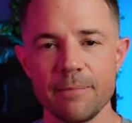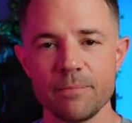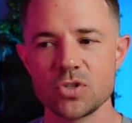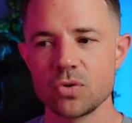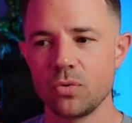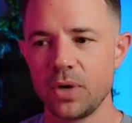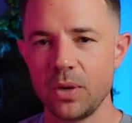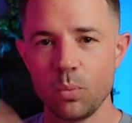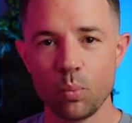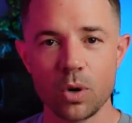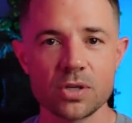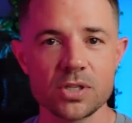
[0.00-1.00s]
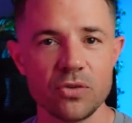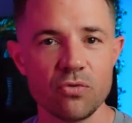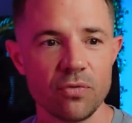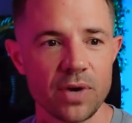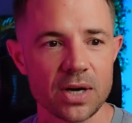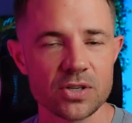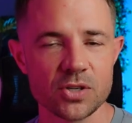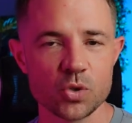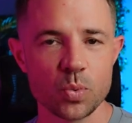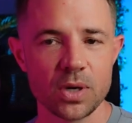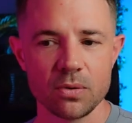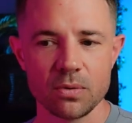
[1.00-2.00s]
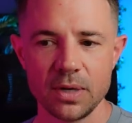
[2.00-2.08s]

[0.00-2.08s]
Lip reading: So it works in reverse as well.